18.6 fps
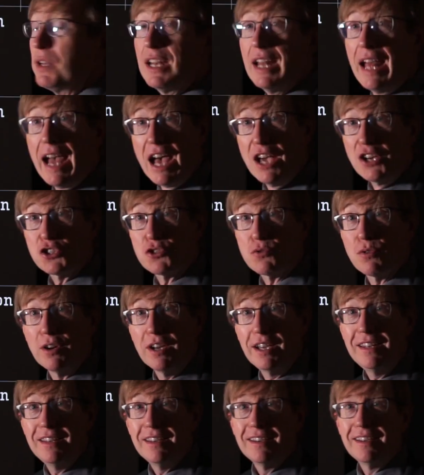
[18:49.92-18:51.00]
an
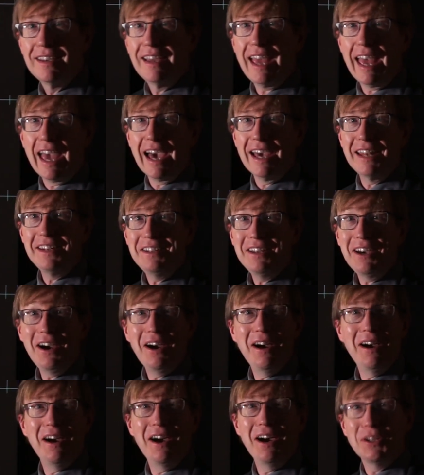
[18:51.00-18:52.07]
asteroid and
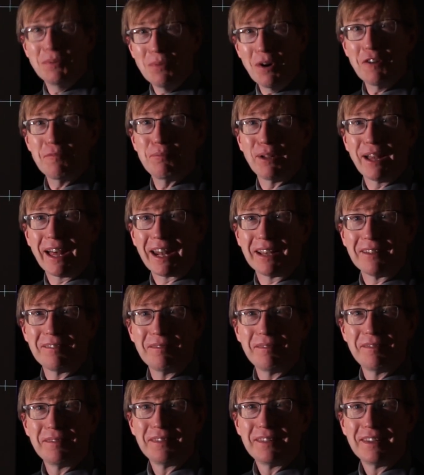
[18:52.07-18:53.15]
a dwarf planet?
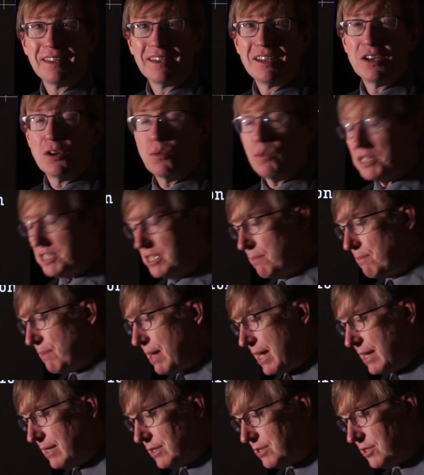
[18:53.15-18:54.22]
What's the
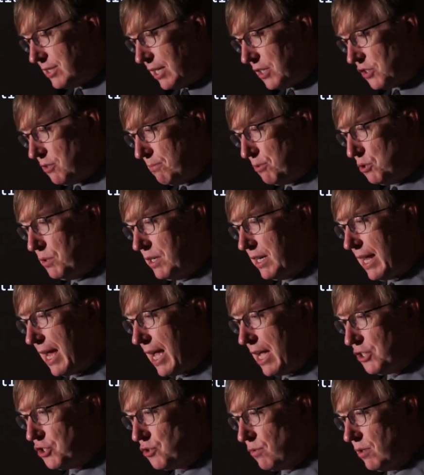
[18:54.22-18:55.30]
main distinction between an
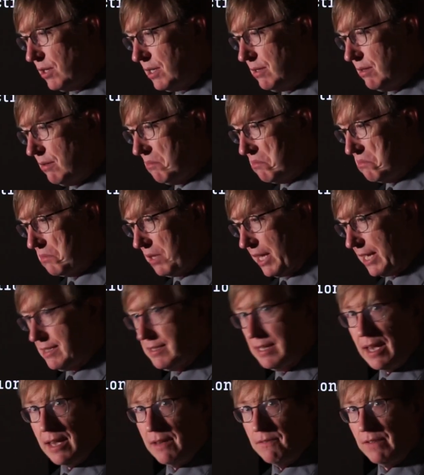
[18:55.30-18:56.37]
asteroid, like,
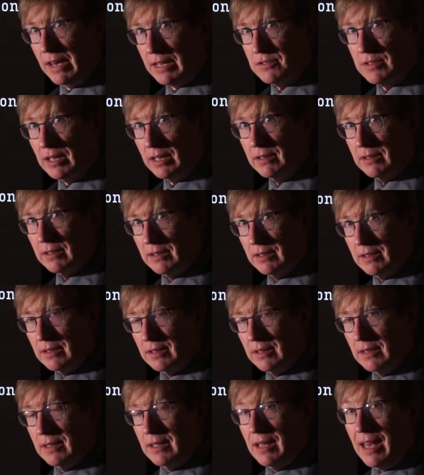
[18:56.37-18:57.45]
say, Vesta,
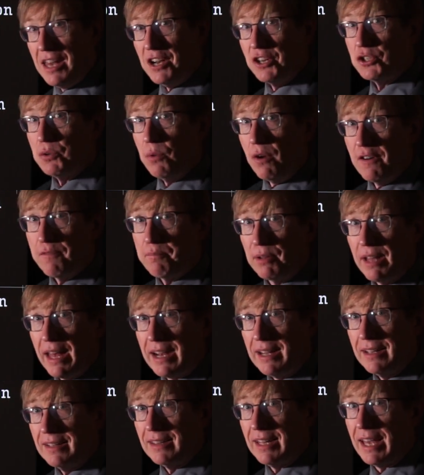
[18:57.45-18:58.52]
and a dwarf
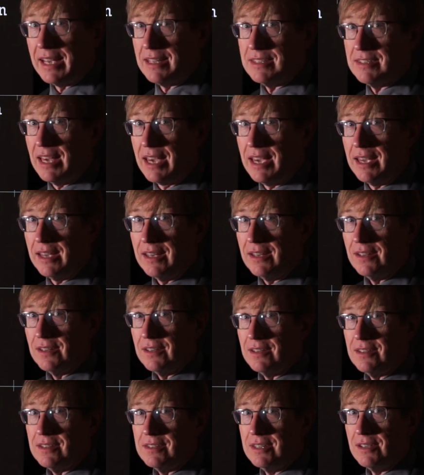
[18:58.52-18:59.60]
planet, like, say,
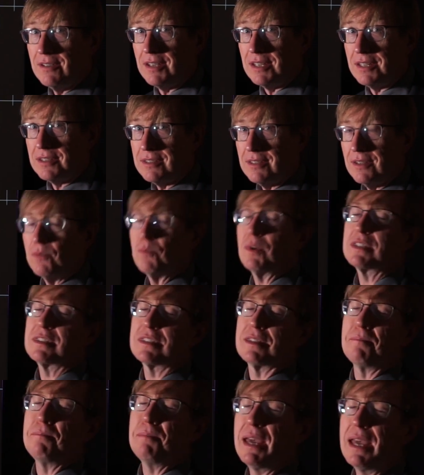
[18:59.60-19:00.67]
Ceres? What's
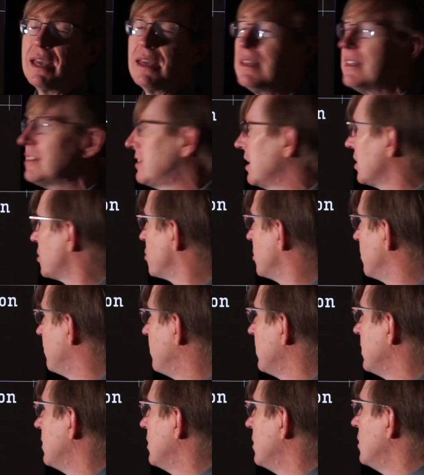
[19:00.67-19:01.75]
the main distinction?
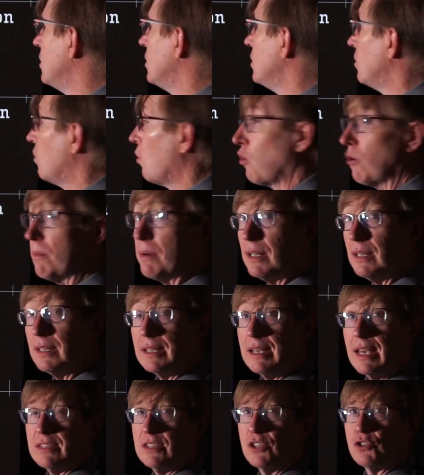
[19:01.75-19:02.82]
Orbital
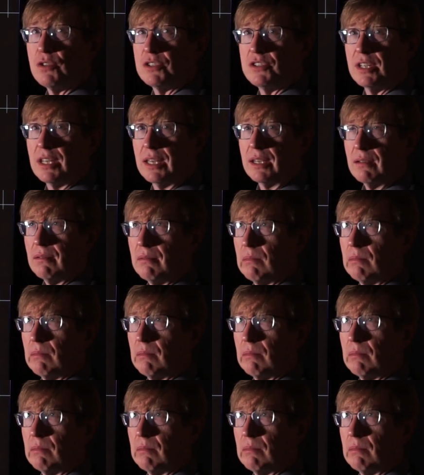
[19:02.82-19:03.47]
eccentricity.